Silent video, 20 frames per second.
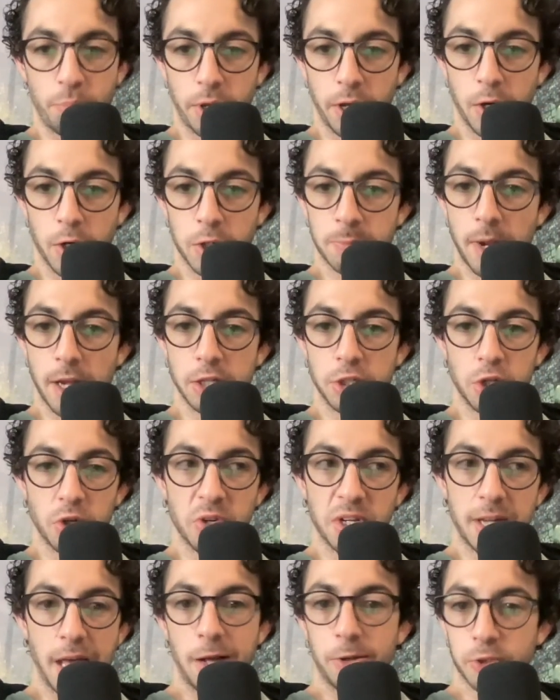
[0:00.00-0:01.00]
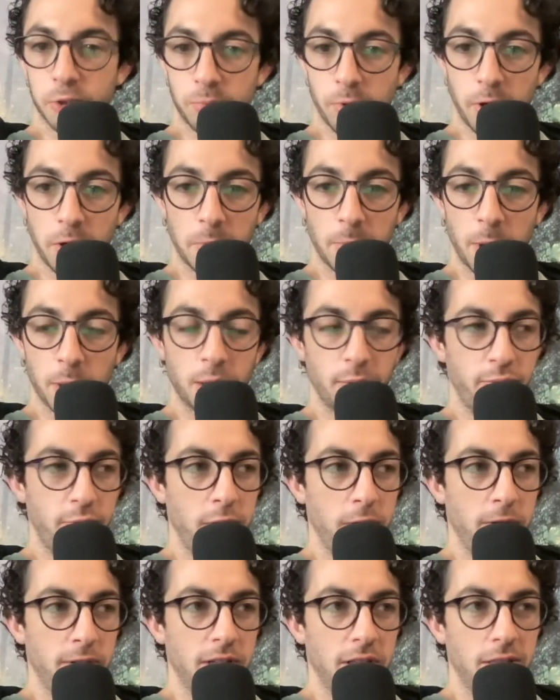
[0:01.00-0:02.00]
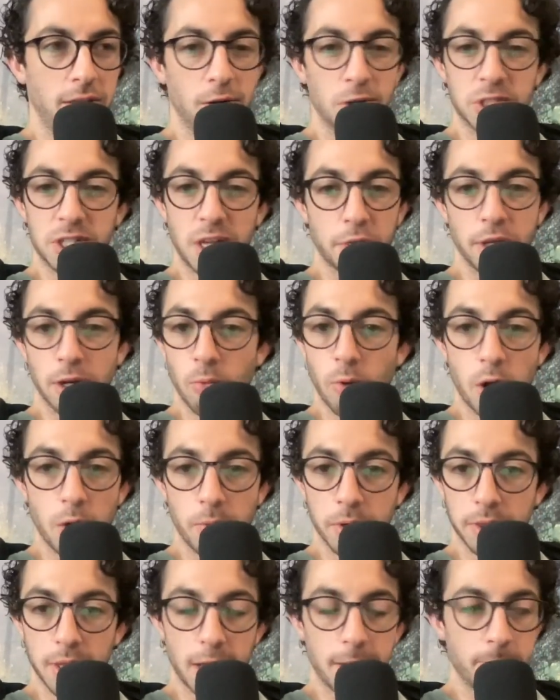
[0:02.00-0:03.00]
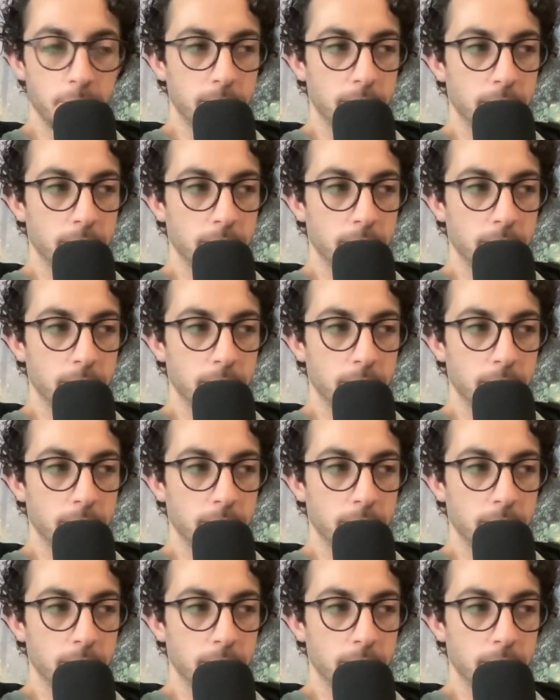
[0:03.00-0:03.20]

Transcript: players might do it elsewhere on the field, and there's nothing wrong with that.